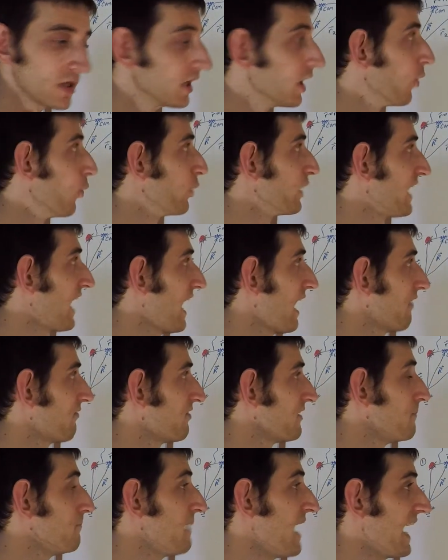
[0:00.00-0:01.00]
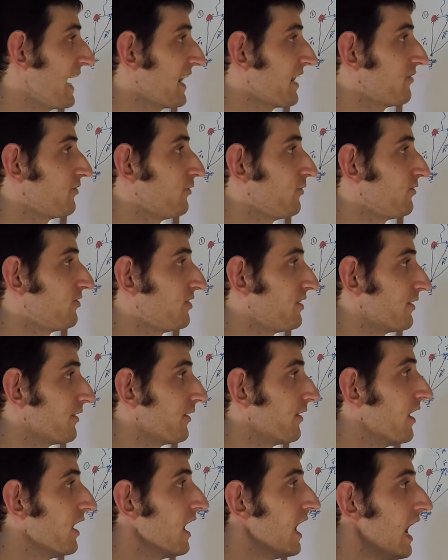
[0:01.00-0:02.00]
we have the magnitudes
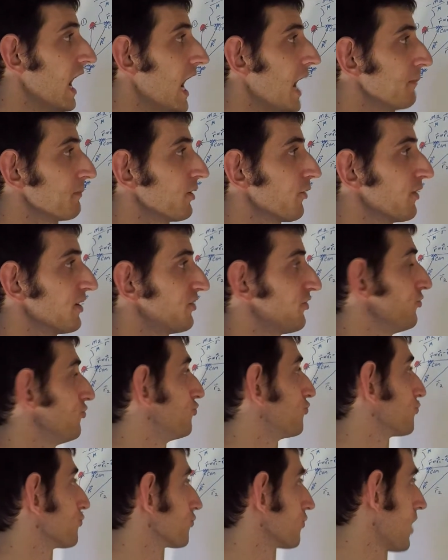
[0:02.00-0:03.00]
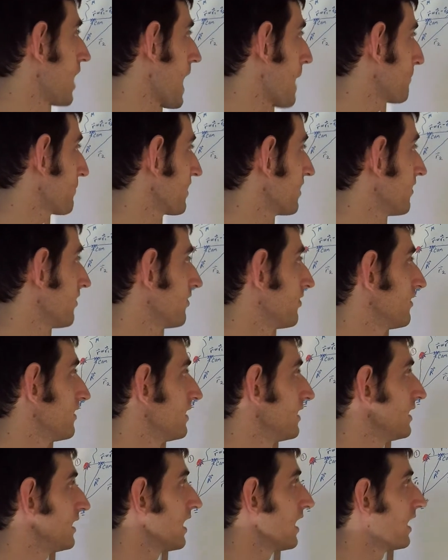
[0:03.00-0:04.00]
here, I'm going to drop
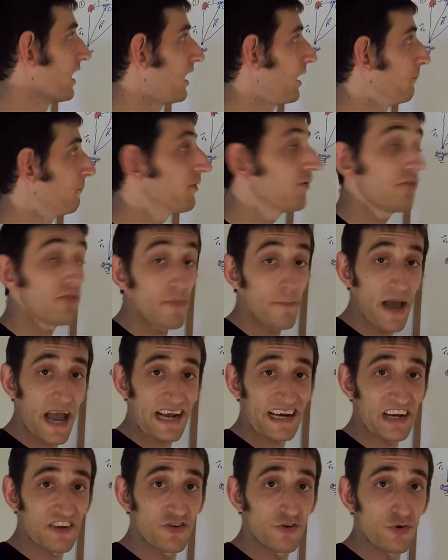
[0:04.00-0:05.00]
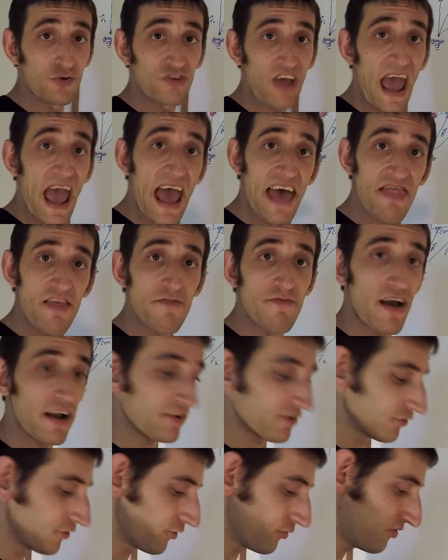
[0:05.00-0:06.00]
the both the magnitudes and the
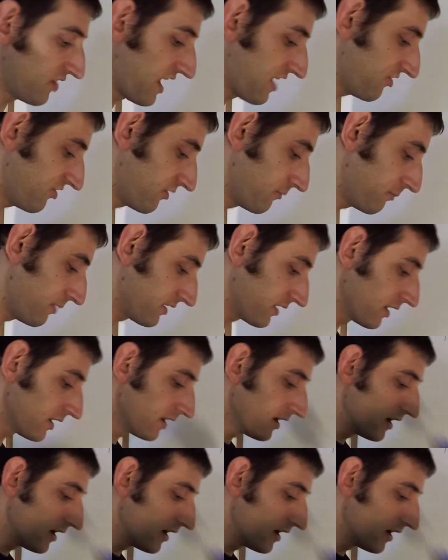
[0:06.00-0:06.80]
vector notation, but